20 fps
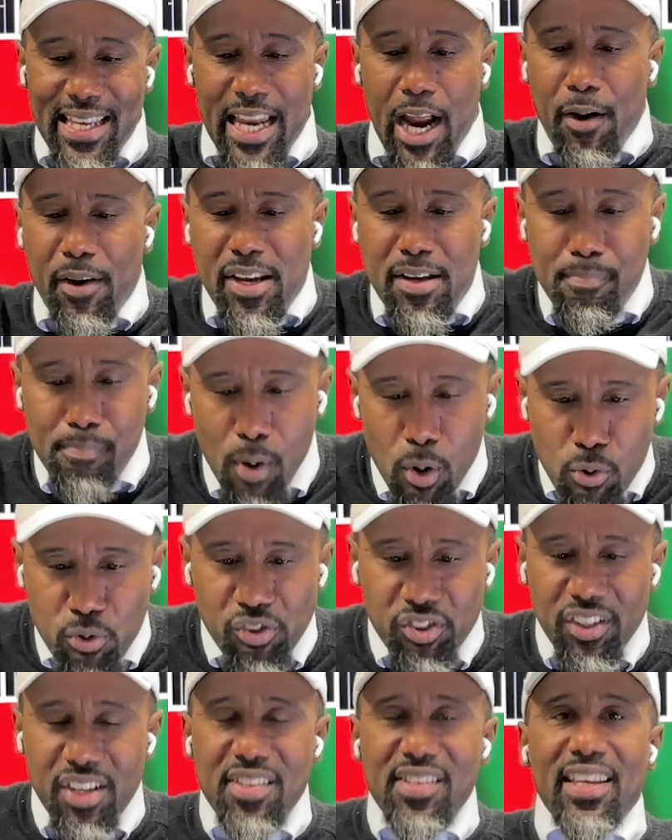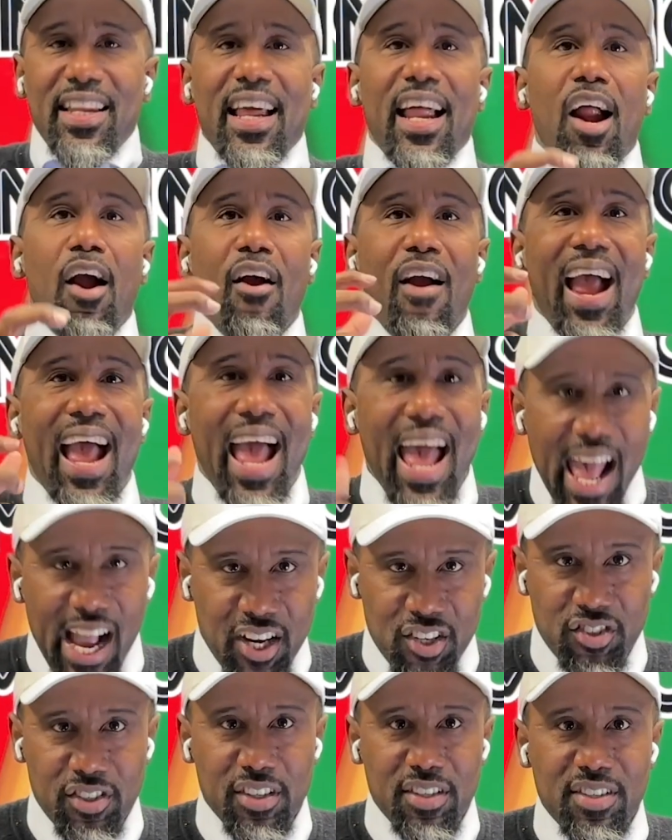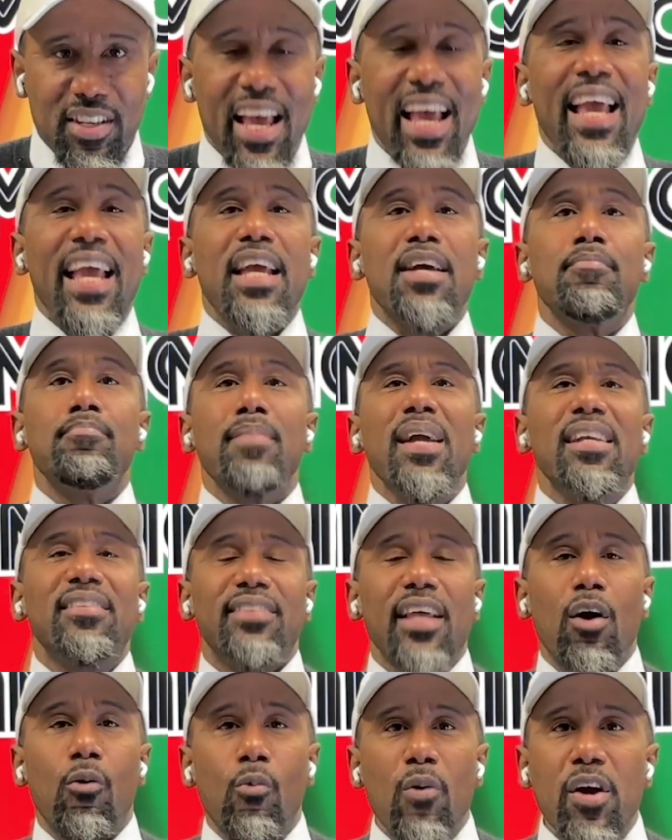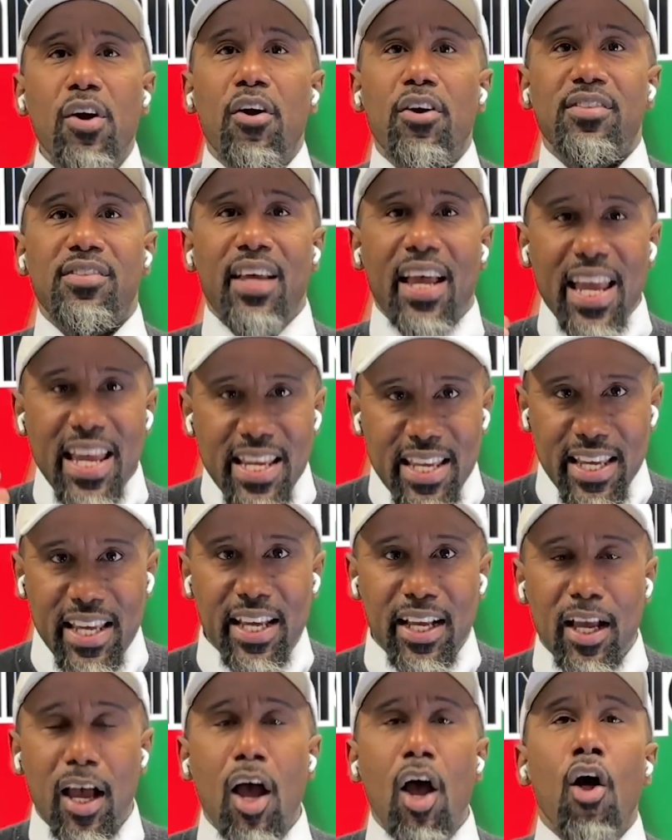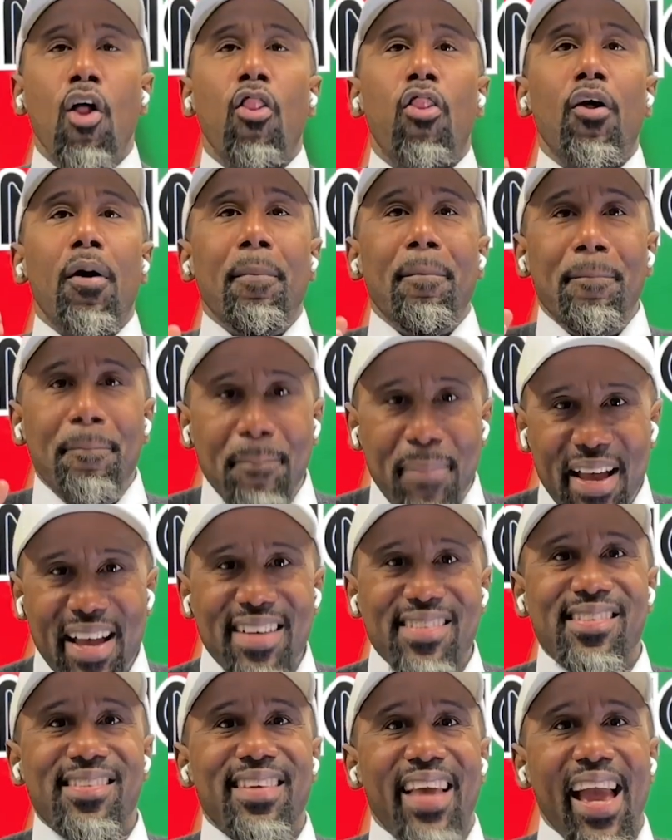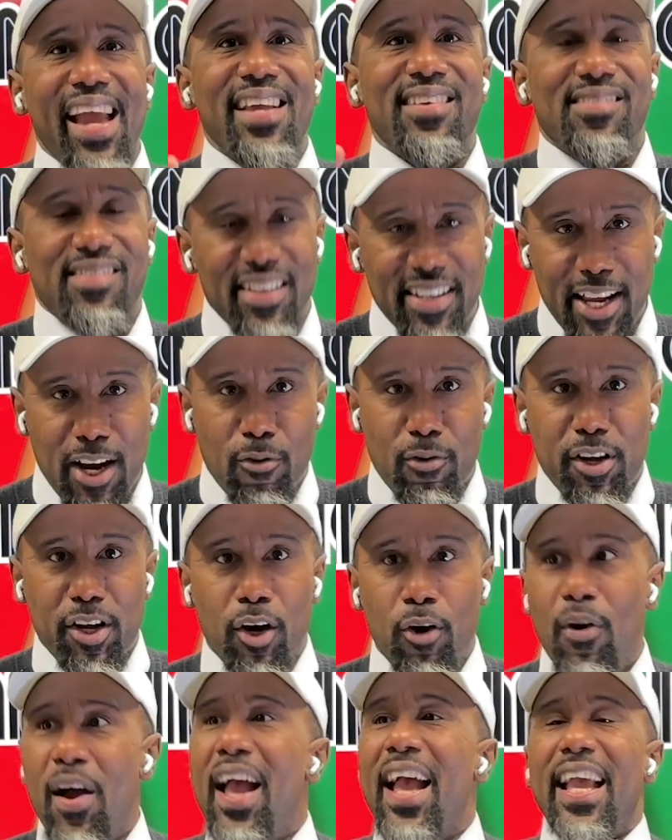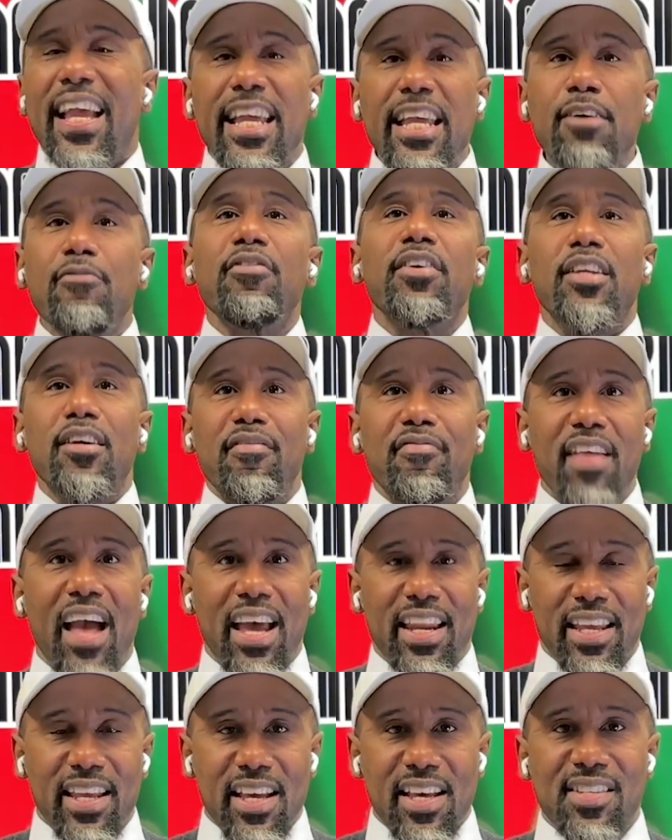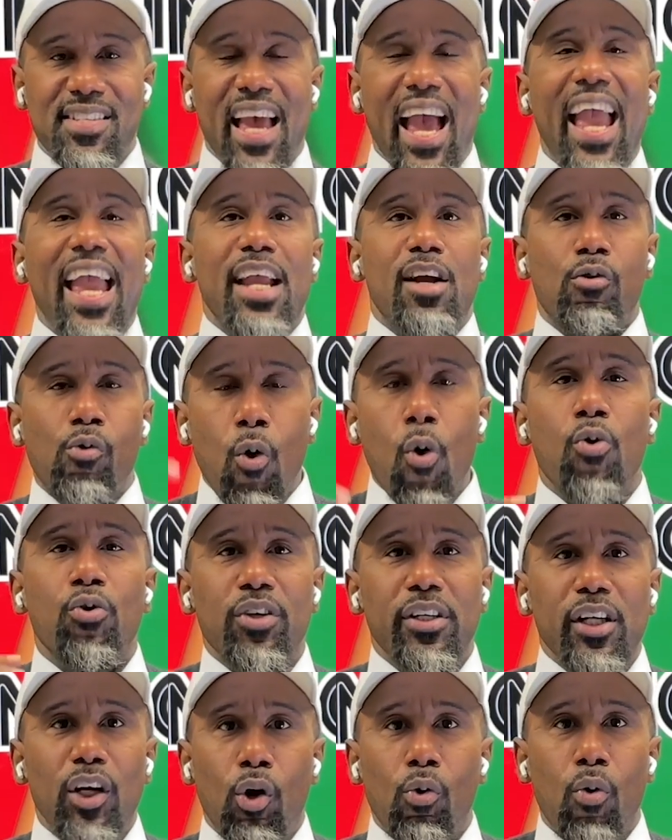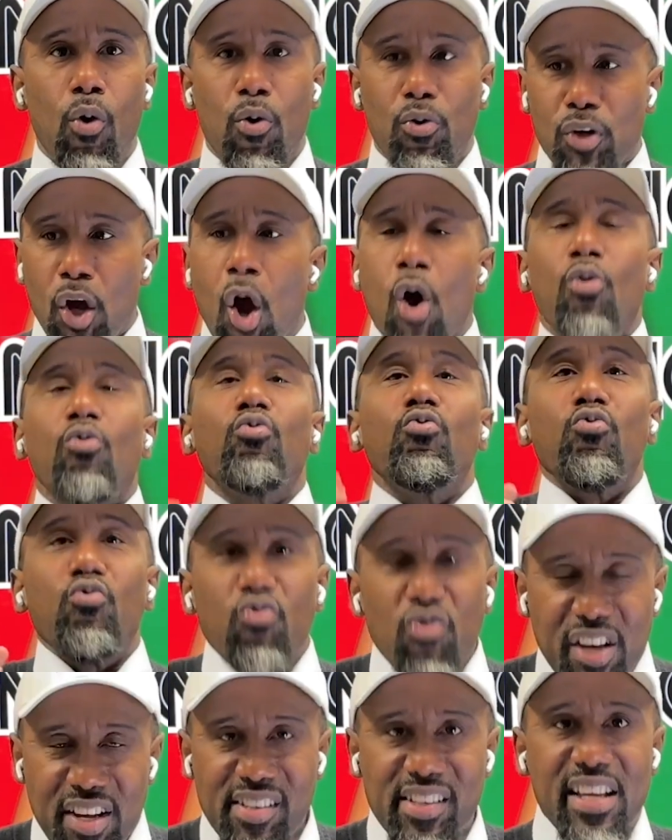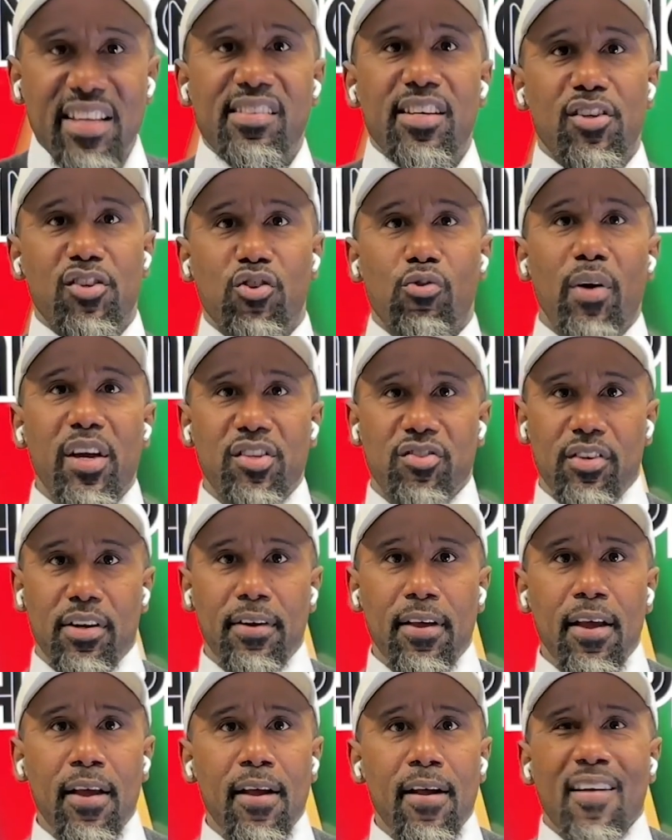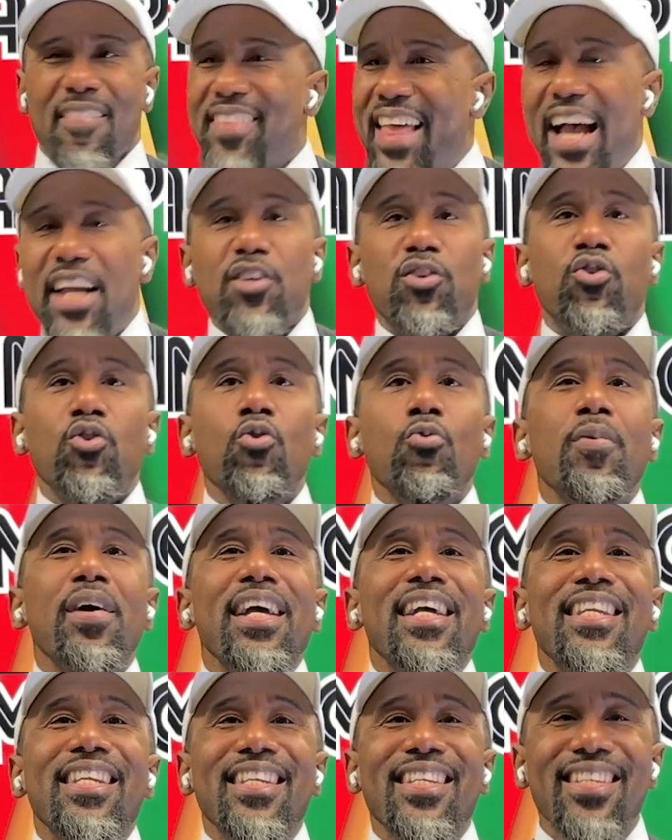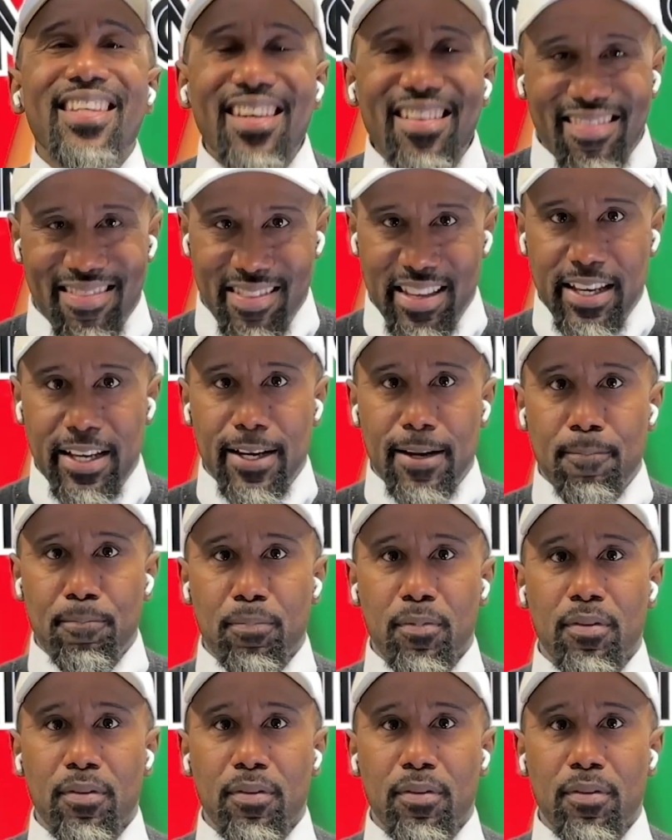in our emotions, and in our actions, it means that we are taking the best case scenario, even if that is a quote unquote risky situation. That doing nothing